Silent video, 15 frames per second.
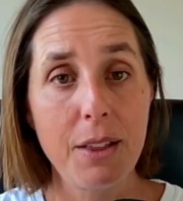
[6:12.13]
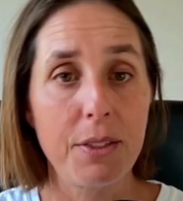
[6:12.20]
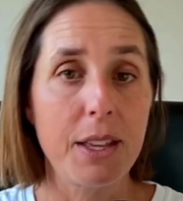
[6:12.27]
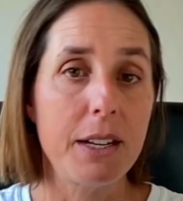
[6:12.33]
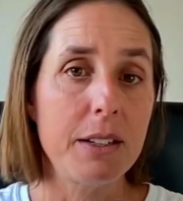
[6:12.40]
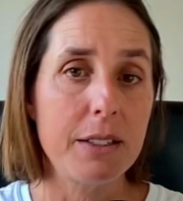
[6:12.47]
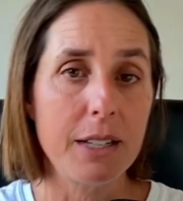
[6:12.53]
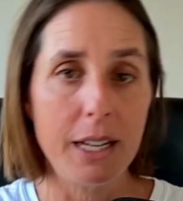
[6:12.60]

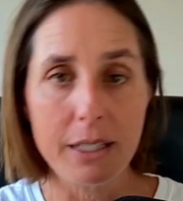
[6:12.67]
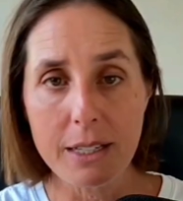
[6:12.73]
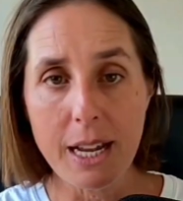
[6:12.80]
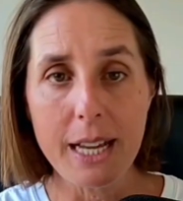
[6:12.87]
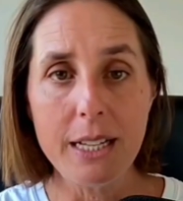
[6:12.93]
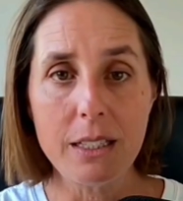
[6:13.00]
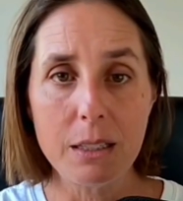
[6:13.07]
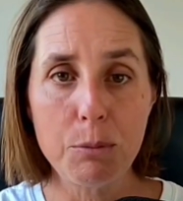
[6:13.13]
then it
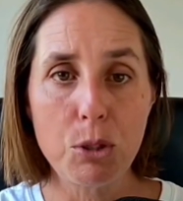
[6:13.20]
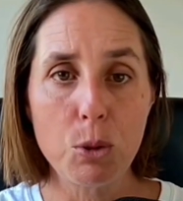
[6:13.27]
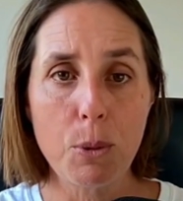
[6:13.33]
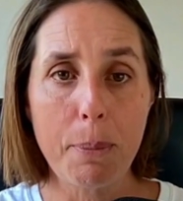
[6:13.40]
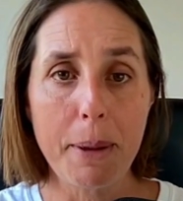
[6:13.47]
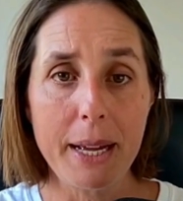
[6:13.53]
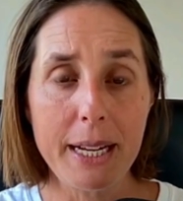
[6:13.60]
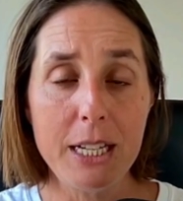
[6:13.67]
takes them to a
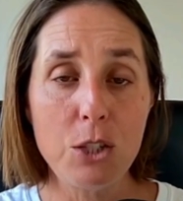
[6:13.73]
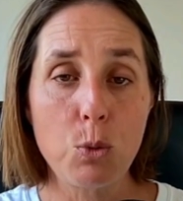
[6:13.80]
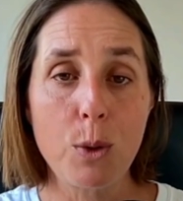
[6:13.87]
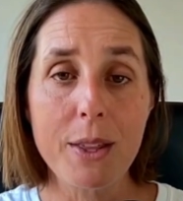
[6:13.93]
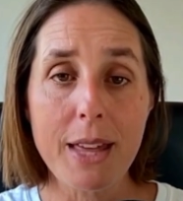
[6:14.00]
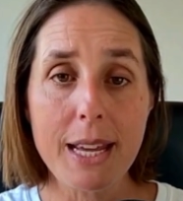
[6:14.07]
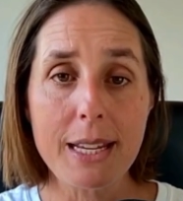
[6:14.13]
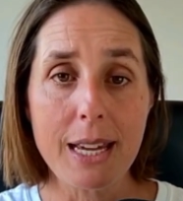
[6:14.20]
page where
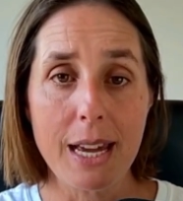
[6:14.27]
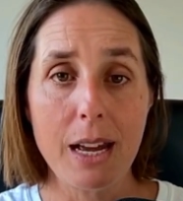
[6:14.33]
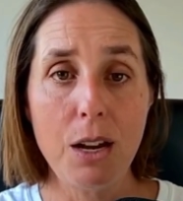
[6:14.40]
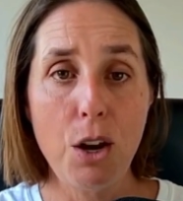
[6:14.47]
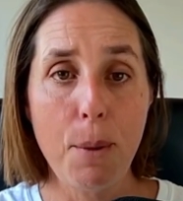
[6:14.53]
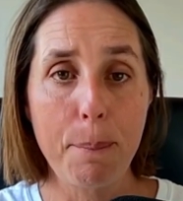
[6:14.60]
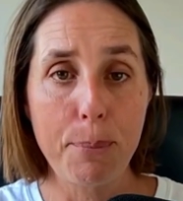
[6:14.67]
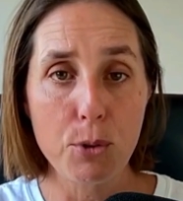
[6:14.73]
they can
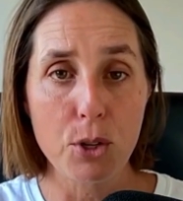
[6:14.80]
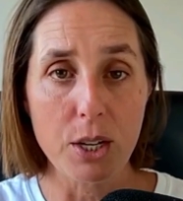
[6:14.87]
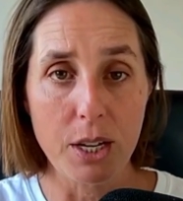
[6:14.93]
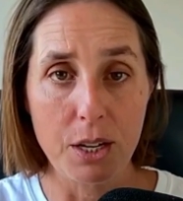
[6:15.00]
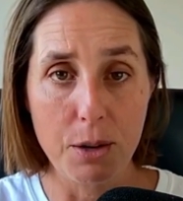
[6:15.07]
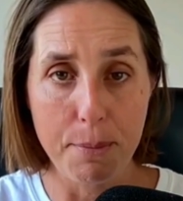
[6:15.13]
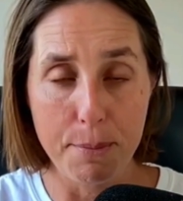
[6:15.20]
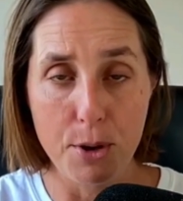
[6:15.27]
book
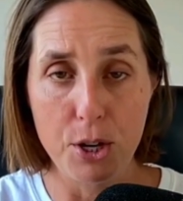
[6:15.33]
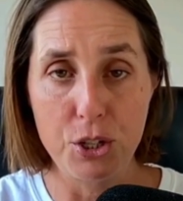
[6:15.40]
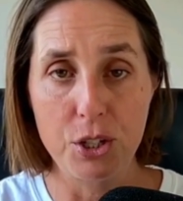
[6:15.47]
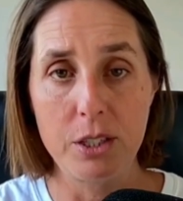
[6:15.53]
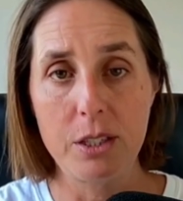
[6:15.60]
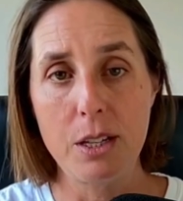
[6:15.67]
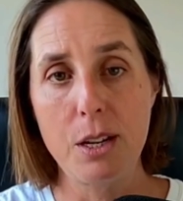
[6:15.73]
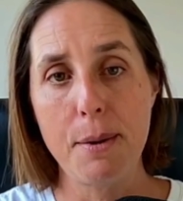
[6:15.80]
an
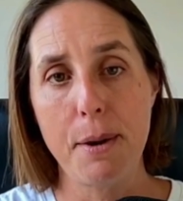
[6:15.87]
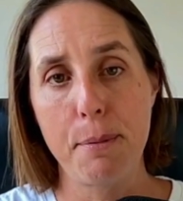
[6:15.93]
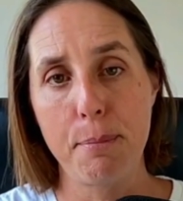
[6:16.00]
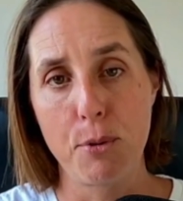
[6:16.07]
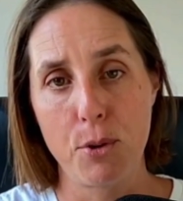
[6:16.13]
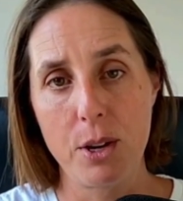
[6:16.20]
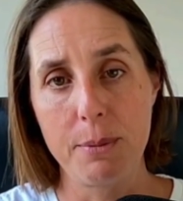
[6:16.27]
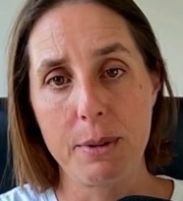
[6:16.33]
emergency
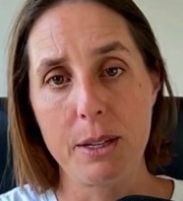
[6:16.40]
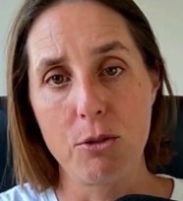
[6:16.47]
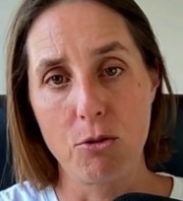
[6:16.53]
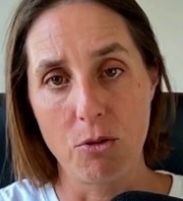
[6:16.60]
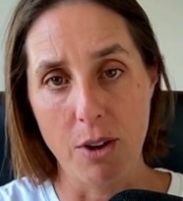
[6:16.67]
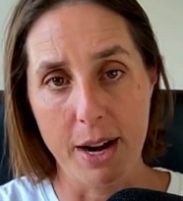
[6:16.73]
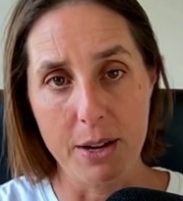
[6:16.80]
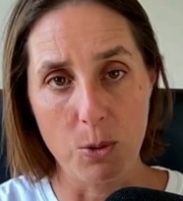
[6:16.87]
appointment right